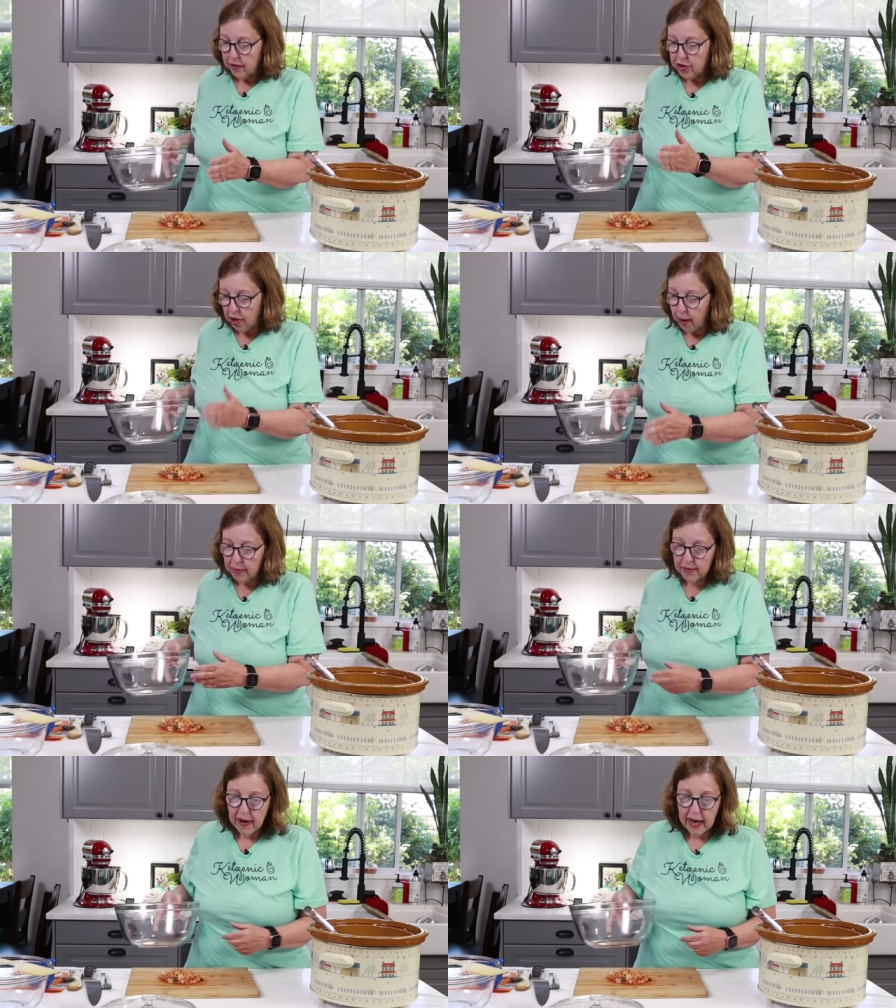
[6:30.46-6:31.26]

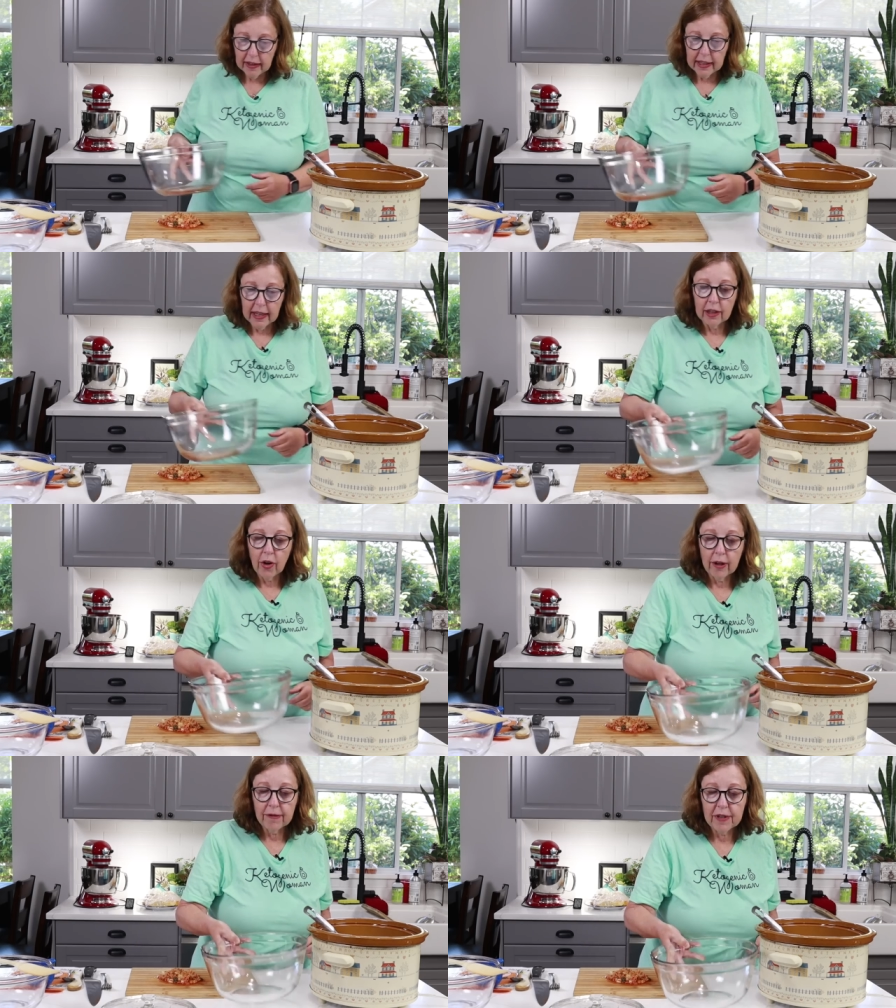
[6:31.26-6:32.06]
chopped finely. A
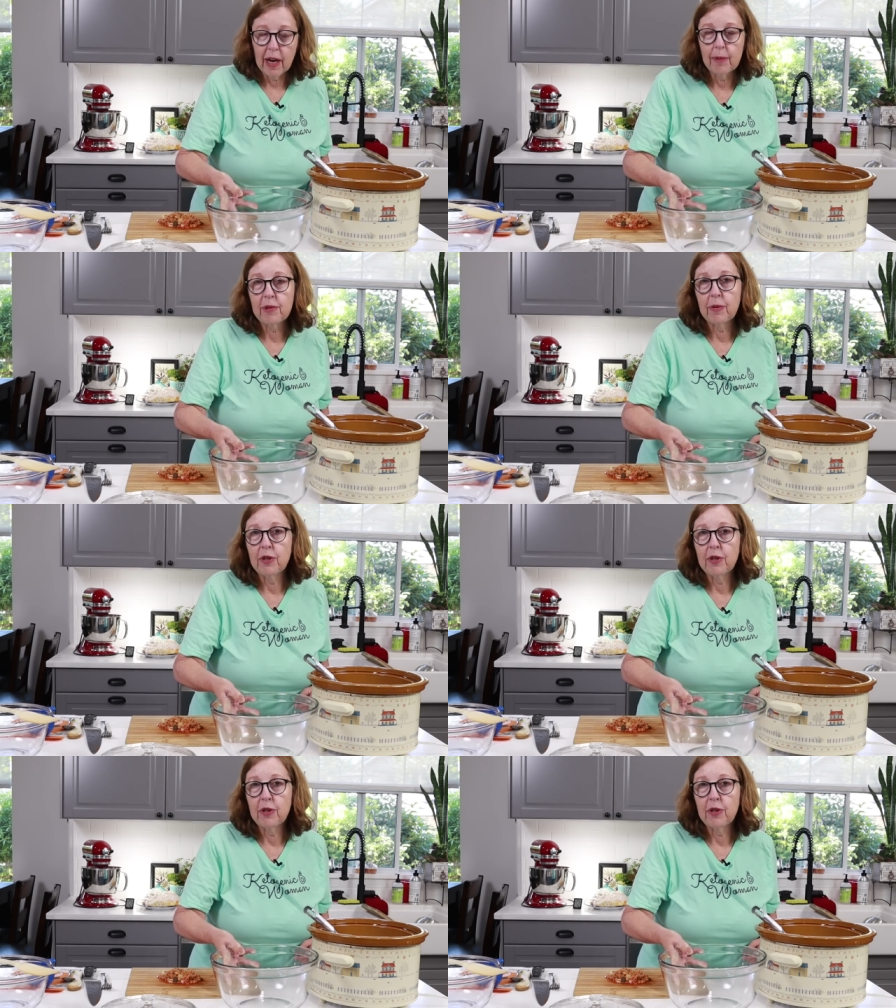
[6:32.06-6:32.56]
lot of times